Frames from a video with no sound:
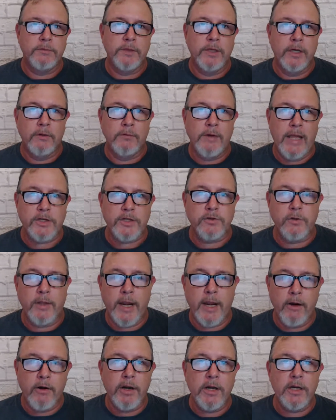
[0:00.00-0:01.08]
national
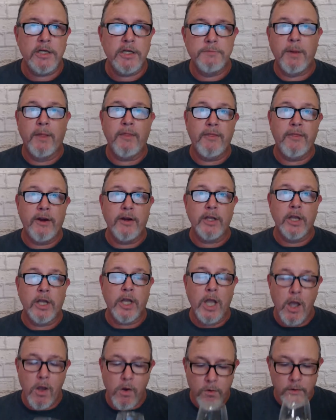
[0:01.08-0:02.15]
heritage, but there you
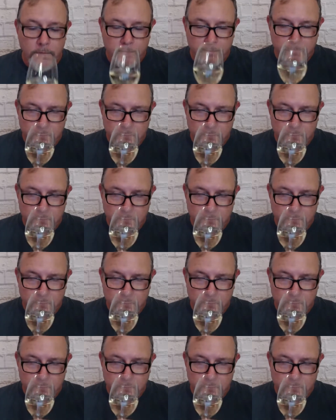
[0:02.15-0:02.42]
go.